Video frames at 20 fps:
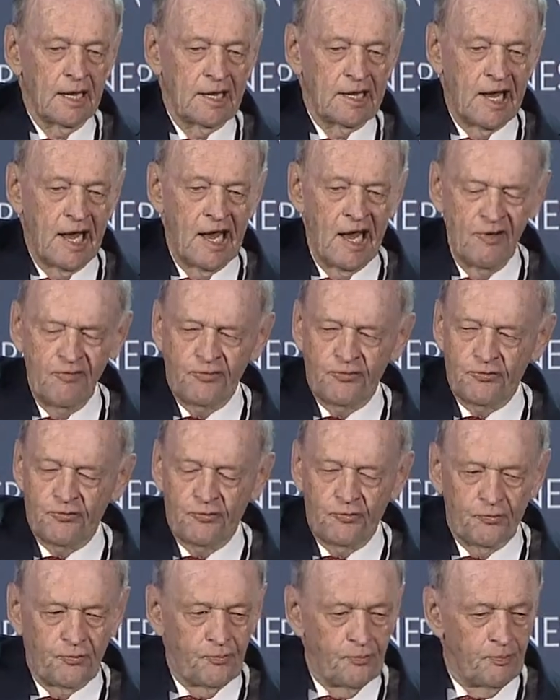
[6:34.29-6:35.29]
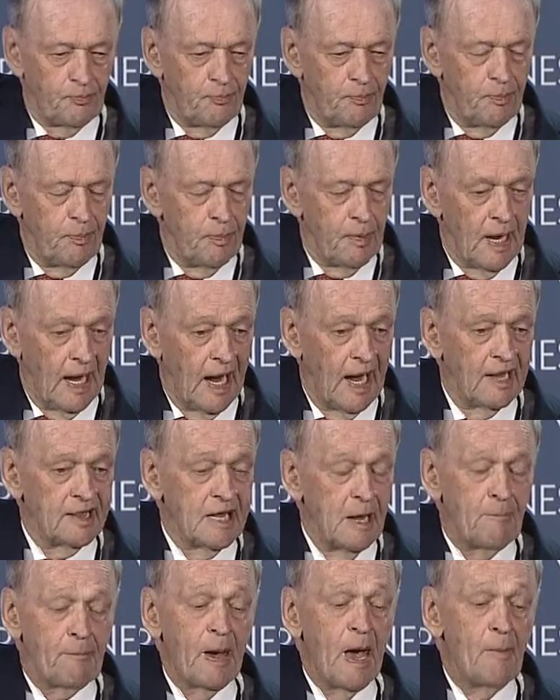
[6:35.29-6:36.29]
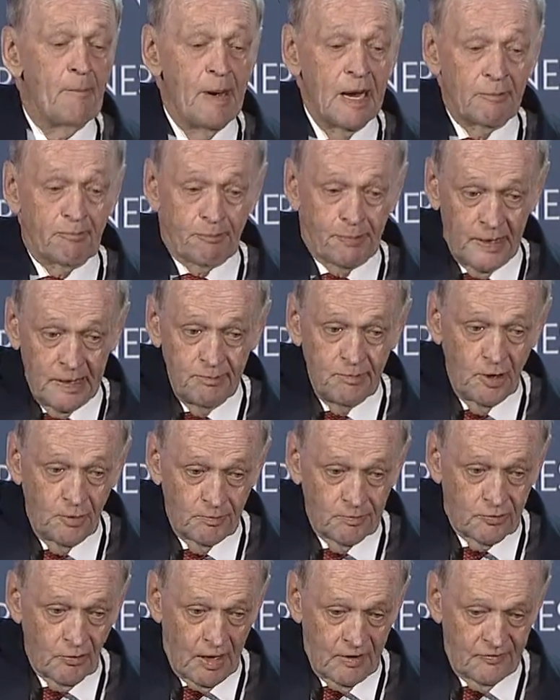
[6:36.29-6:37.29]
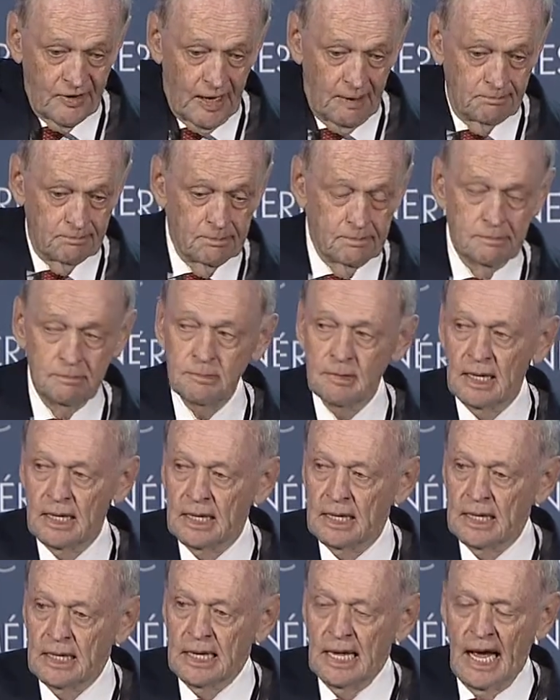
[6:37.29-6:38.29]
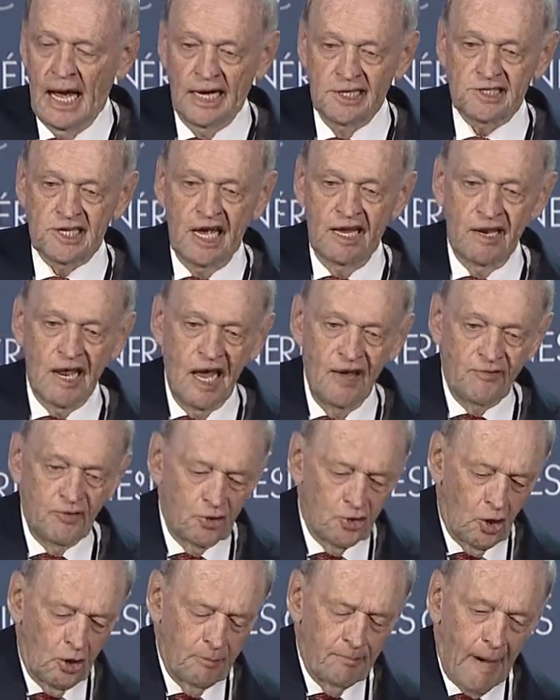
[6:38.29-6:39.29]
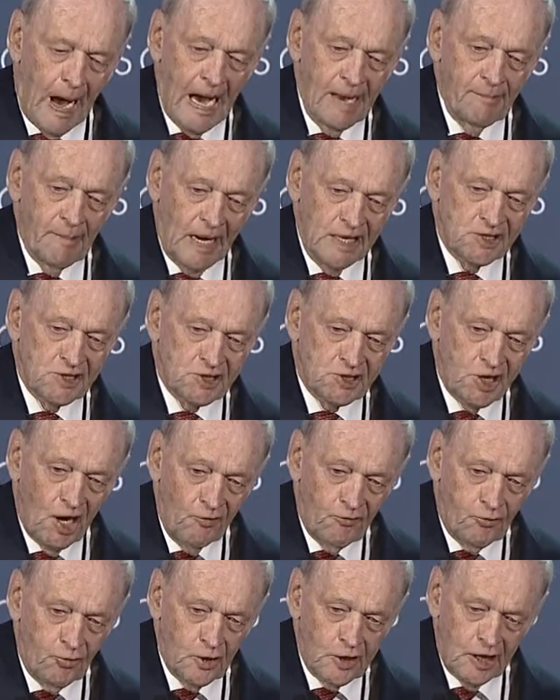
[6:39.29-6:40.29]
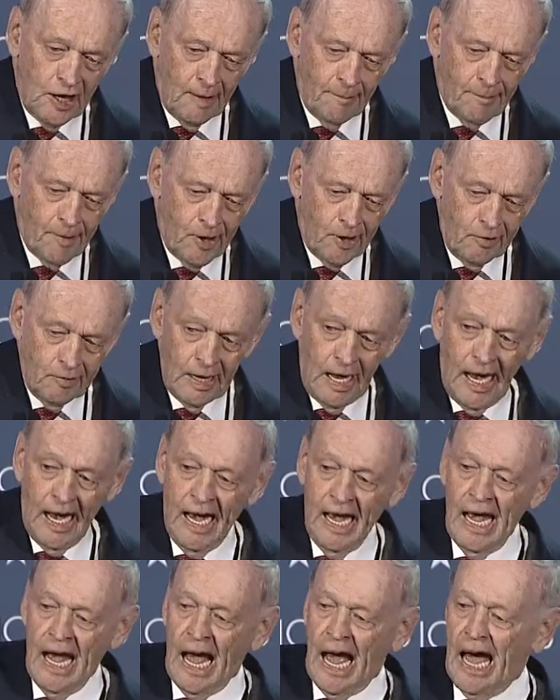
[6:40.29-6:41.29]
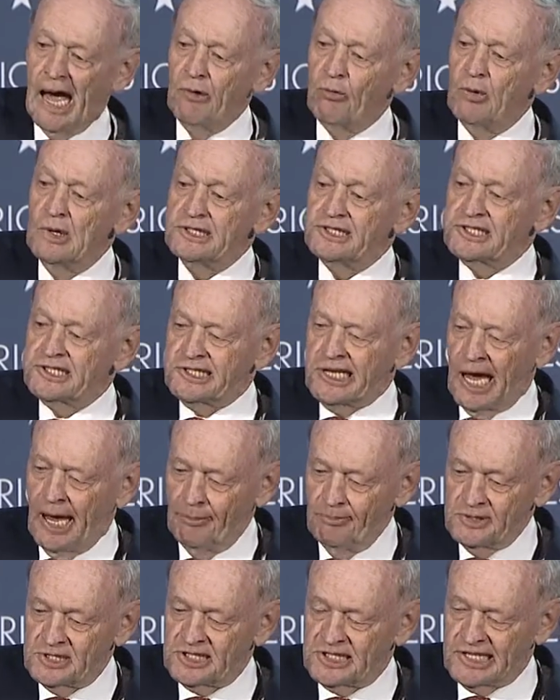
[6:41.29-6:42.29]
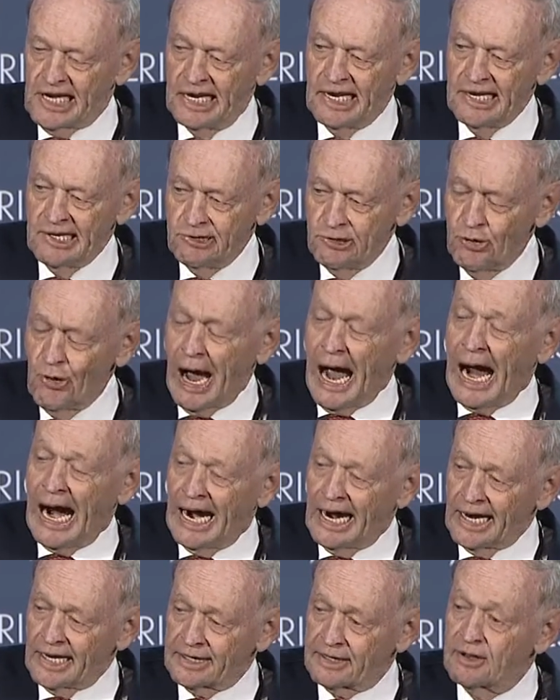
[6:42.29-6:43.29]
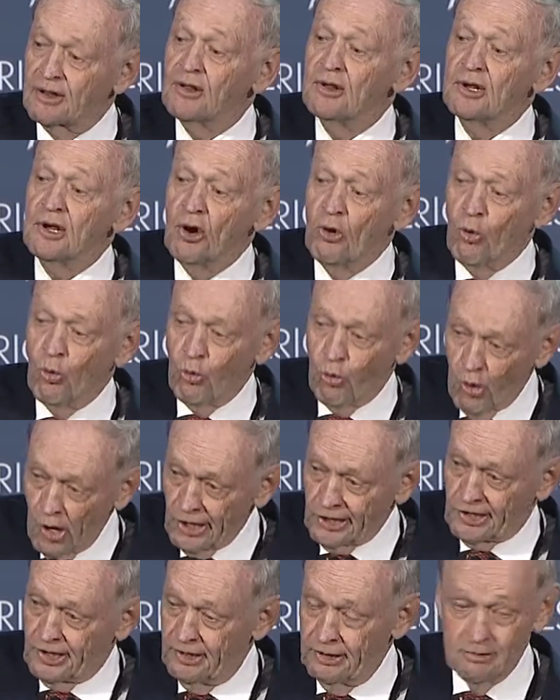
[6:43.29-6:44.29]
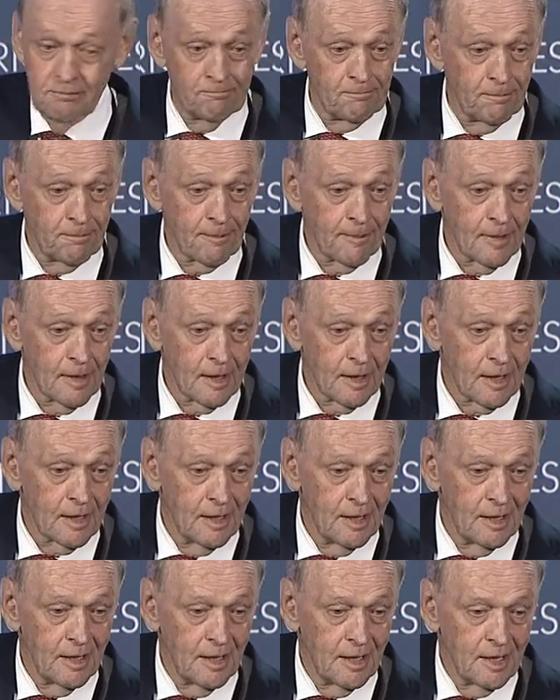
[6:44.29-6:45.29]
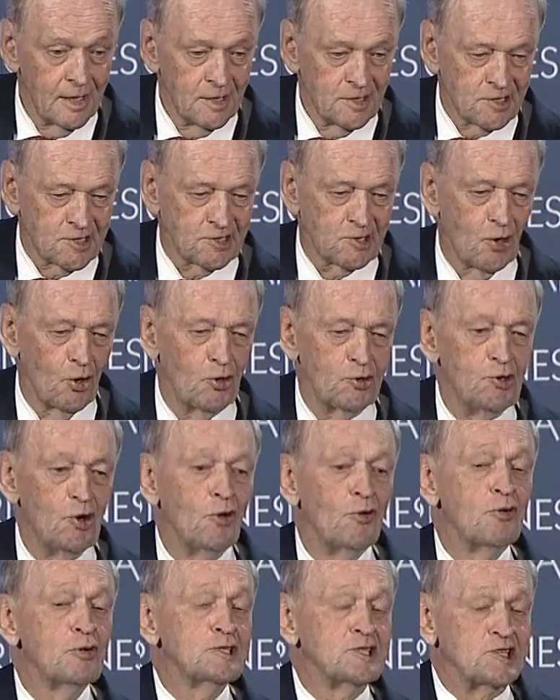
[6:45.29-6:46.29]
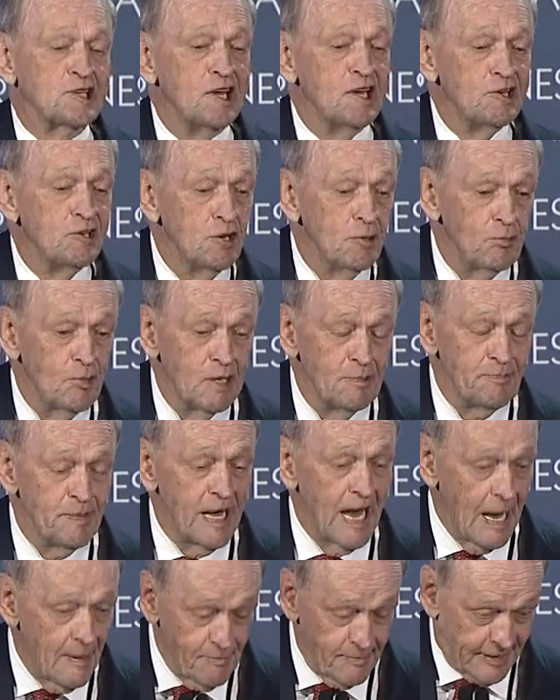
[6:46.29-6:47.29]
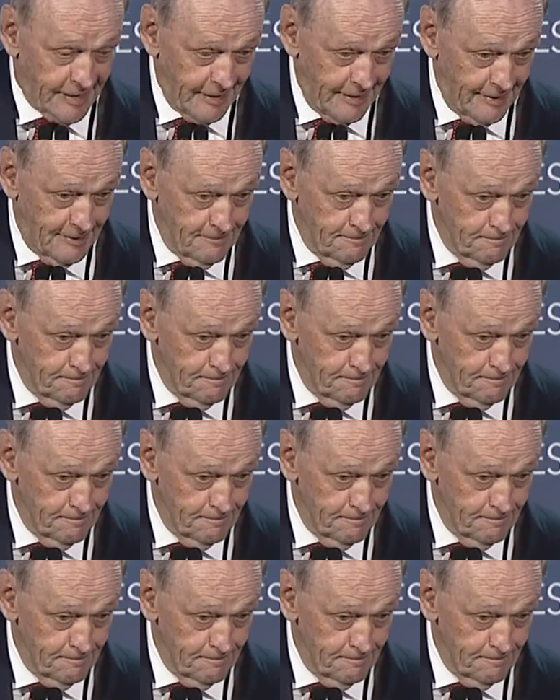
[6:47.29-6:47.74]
they pay a big premium to have them. I said, if you don't buy my softwood lumber, I will stop selling you hard wood. So your stadium will be empty.